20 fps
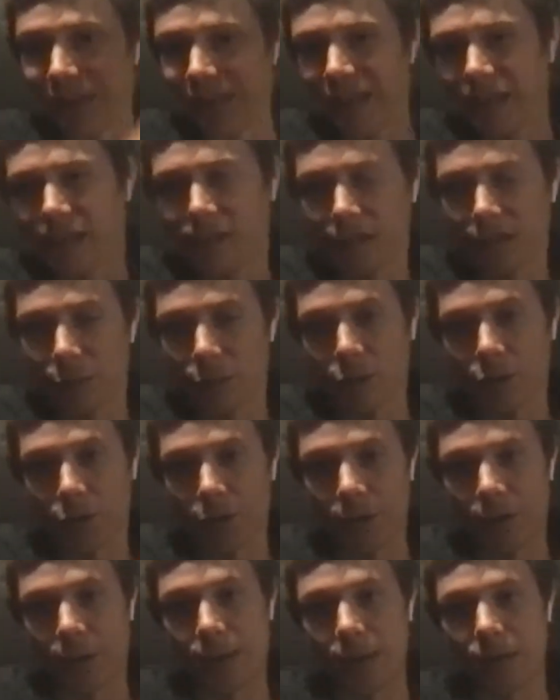integration
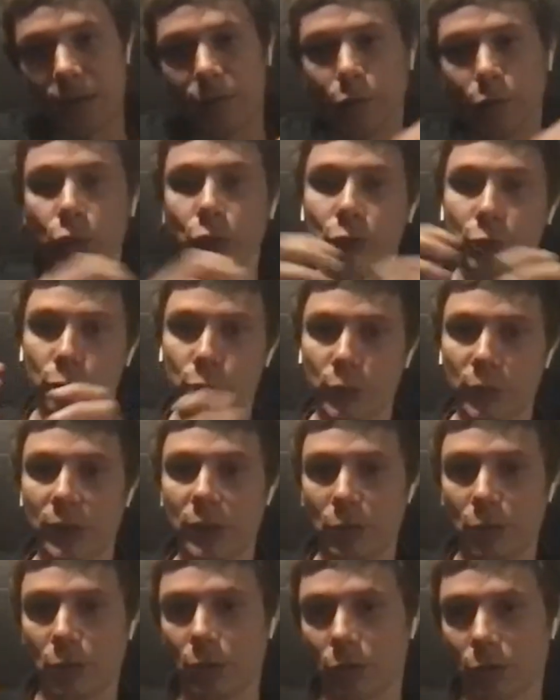itself do you really
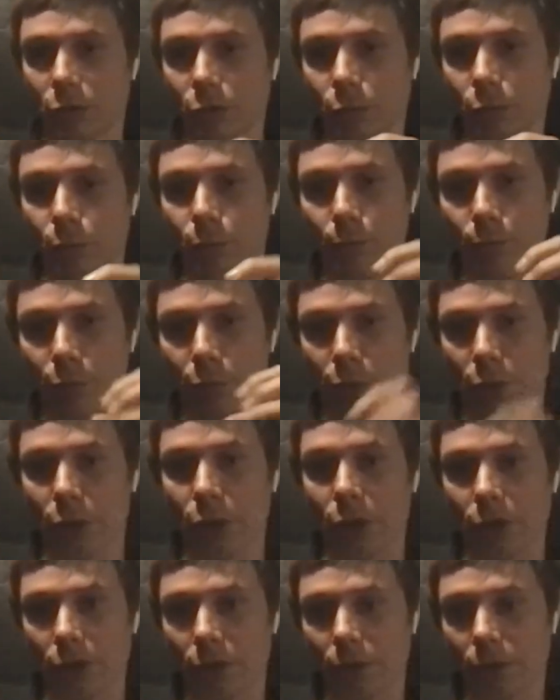want to
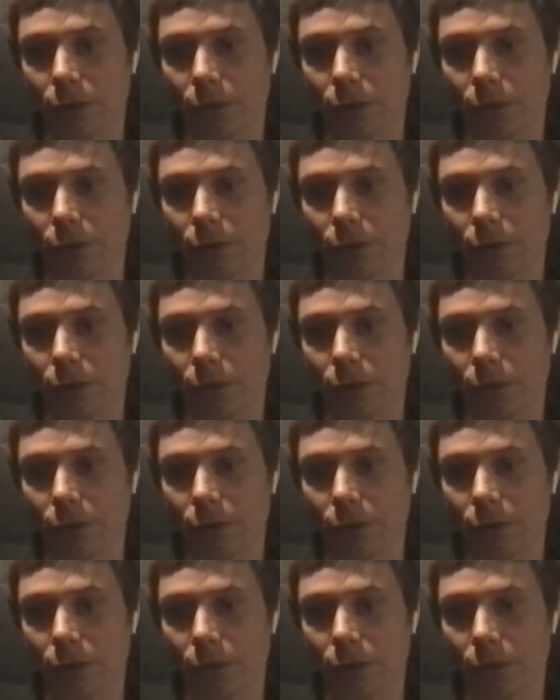plug